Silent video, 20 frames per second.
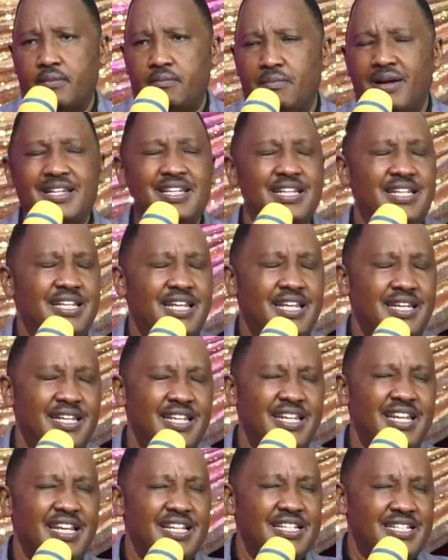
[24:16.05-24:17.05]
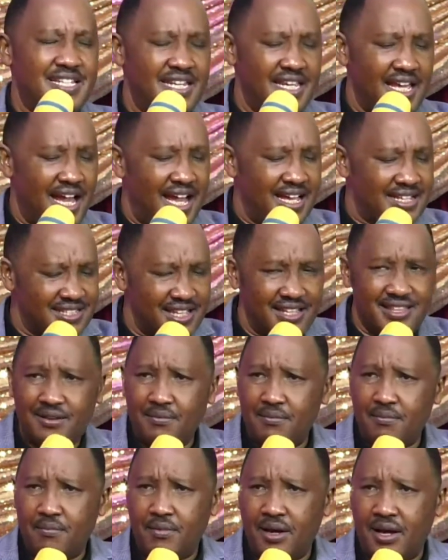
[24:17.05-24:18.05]
But did he, didn't he answer
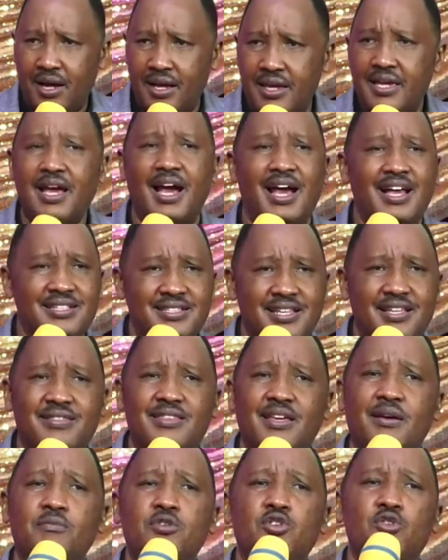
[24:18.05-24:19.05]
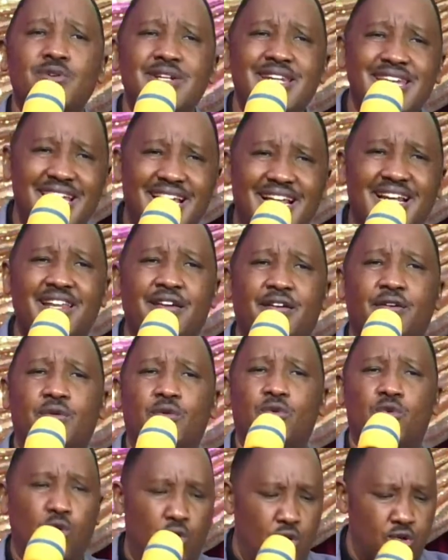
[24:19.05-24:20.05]
them? He answered them uniquely.
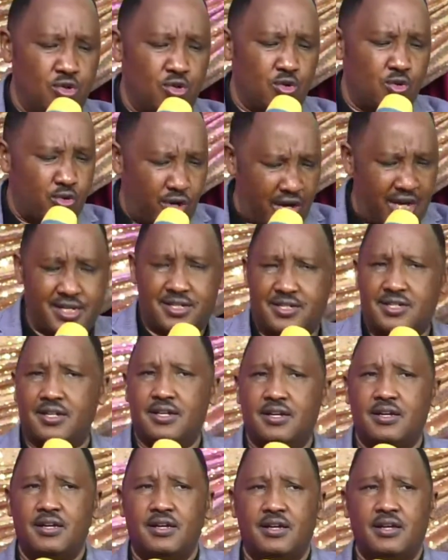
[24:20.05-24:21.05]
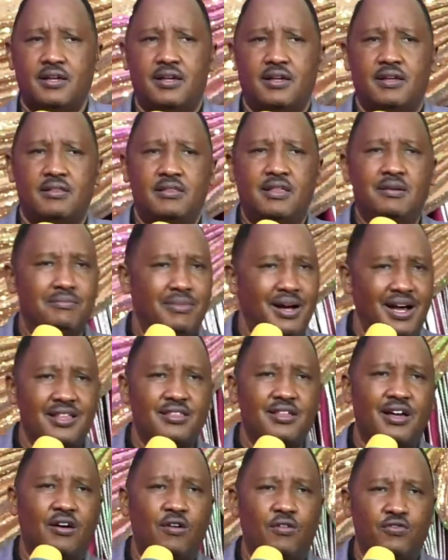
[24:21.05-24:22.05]
Good, great. The
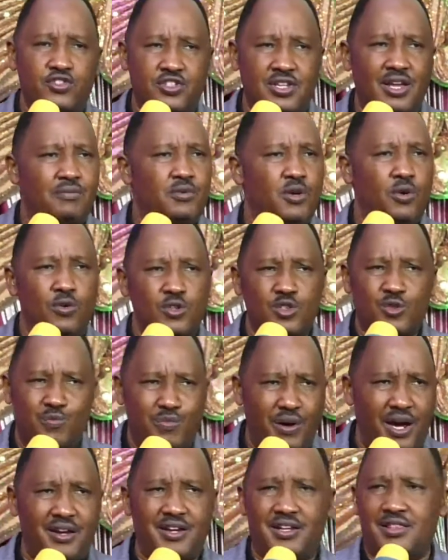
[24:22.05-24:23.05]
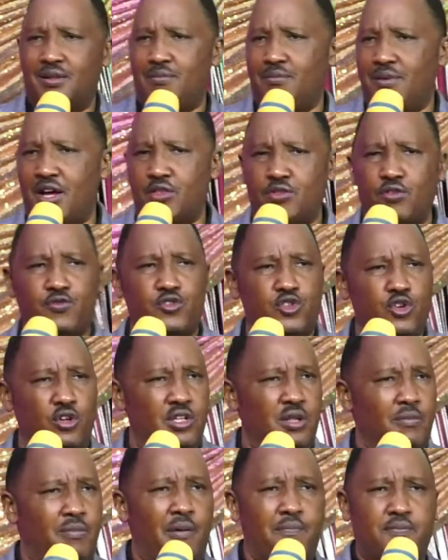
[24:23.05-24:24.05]
mother of Samuel was barren. The mother of
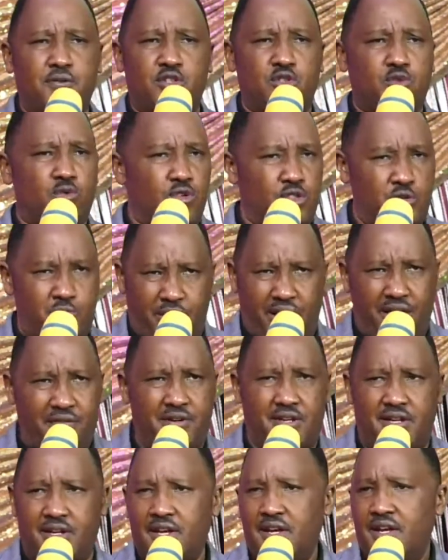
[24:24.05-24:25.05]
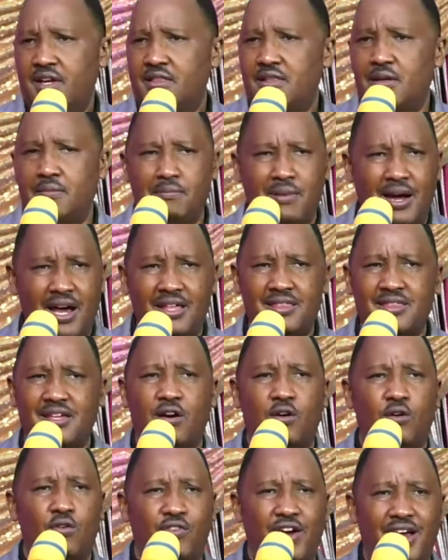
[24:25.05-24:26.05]
John the Baptist was barren. The
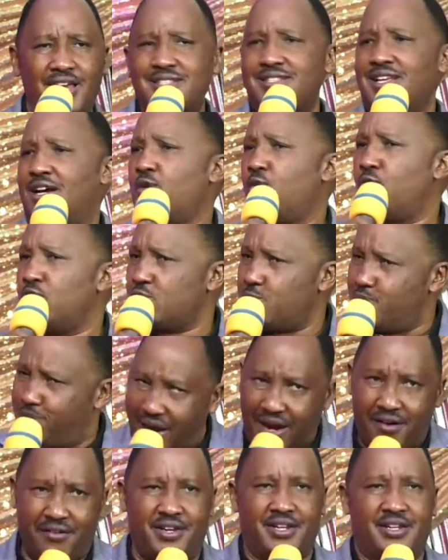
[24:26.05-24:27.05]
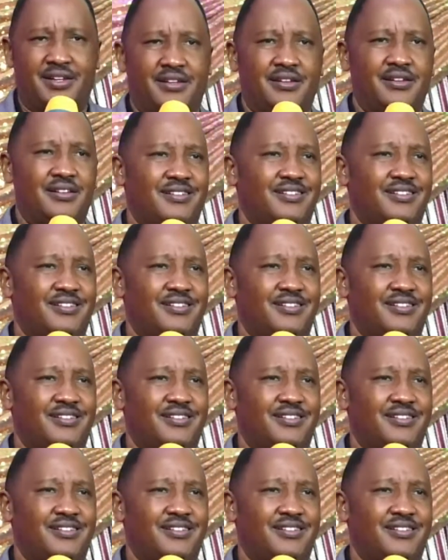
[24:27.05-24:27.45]
mother of Isaac was barren.